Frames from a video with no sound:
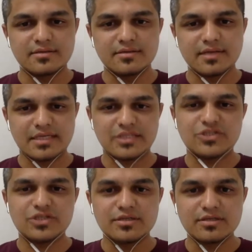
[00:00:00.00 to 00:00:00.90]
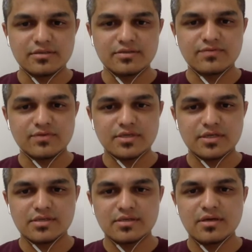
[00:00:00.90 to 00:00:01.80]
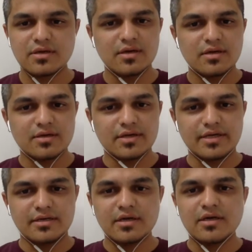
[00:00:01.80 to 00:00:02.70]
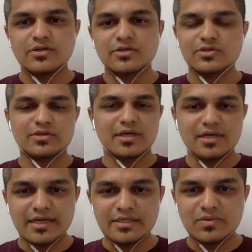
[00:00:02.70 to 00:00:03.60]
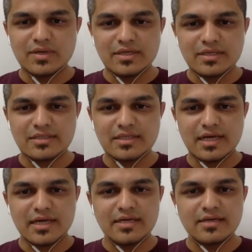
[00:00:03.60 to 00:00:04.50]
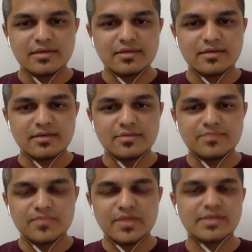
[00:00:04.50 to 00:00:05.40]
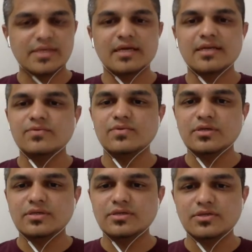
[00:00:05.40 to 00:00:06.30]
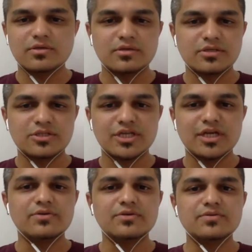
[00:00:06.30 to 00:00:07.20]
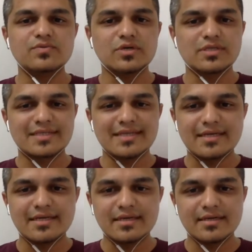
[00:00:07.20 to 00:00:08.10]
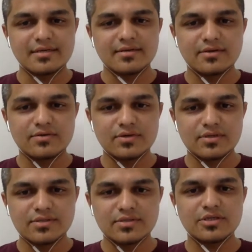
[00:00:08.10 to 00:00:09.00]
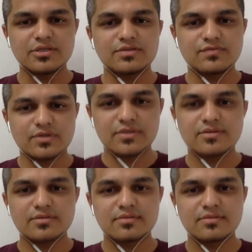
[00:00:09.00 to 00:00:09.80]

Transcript: as children for us, right? So I'd like to understand exactly what your childhood was like and how your education was.